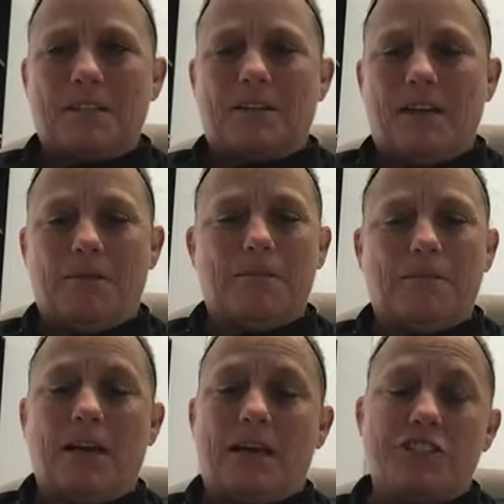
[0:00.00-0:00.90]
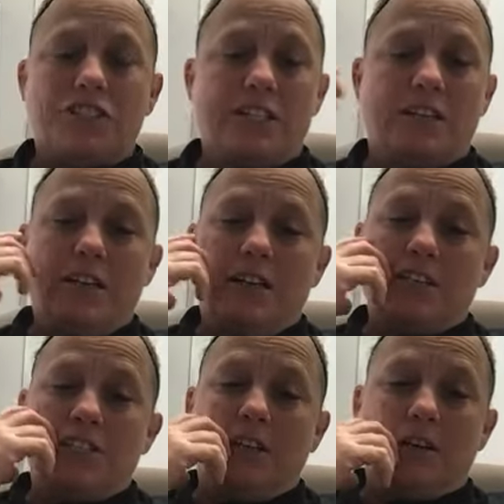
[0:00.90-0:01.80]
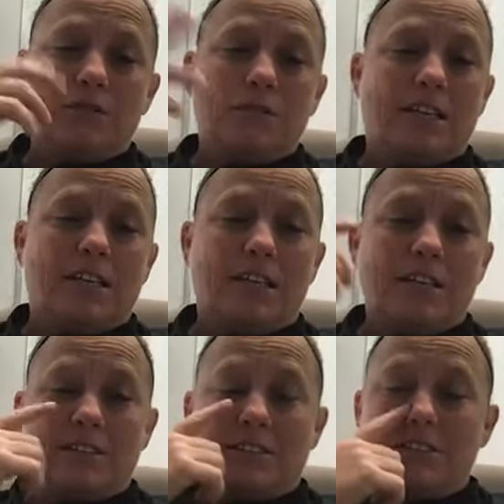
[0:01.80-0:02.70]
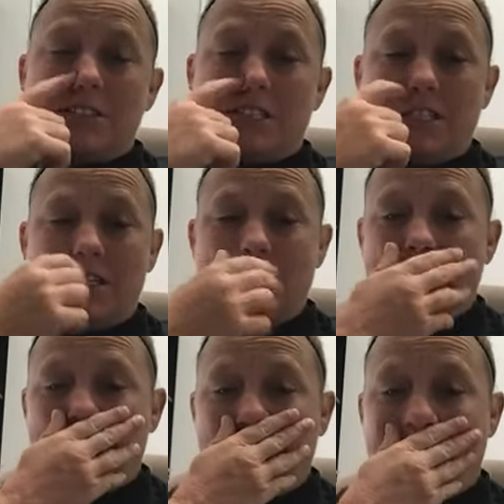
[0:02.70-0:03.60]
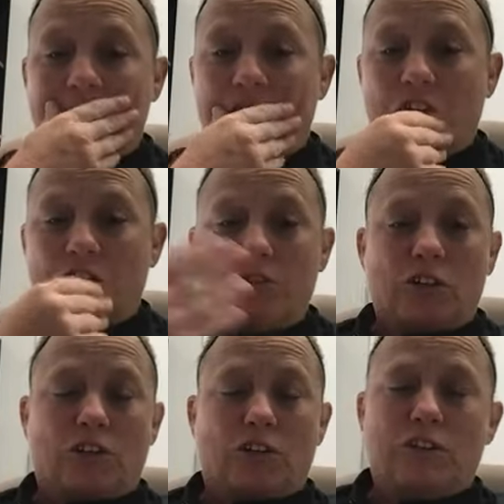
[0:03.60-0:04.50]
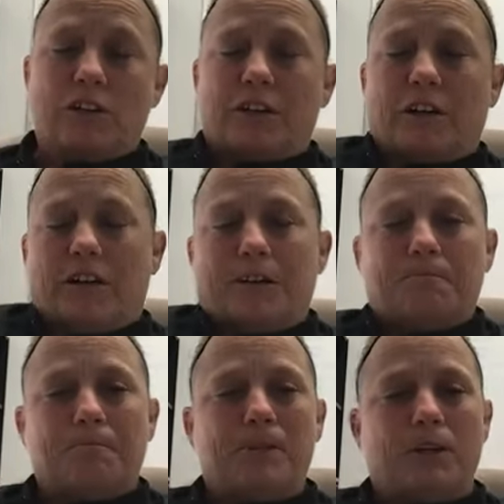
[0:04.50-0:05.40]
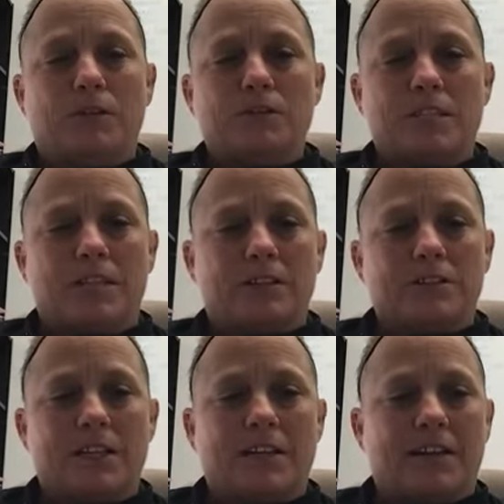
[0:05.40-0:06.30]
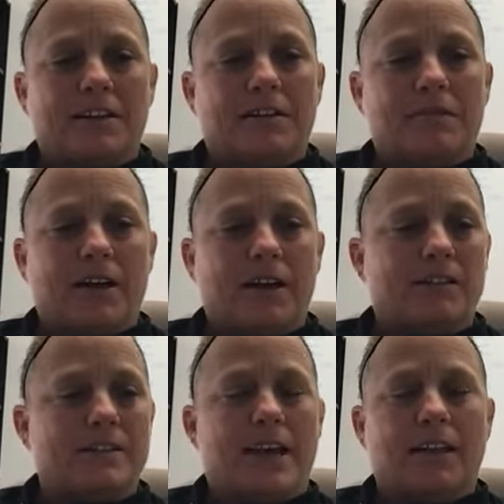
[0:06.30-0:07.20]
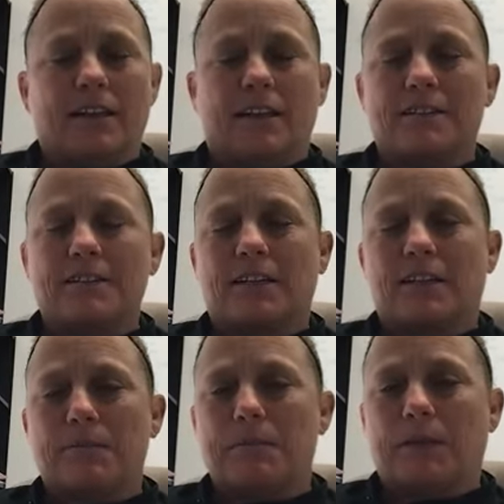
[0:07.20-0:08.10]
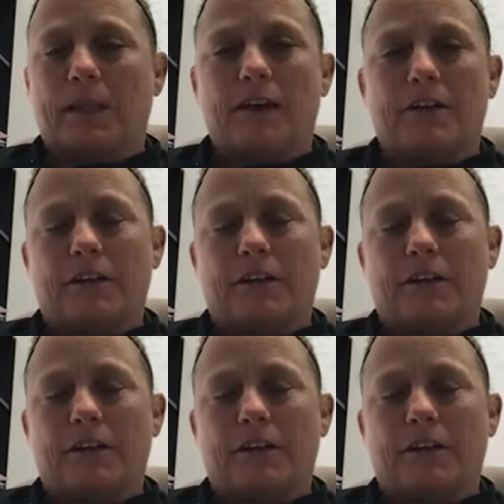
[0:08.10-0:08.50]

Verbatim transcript: Yep. Yeah. And she knows the kids and she, you know, good recruiter. You know, she can identify talent, kids that can get people out.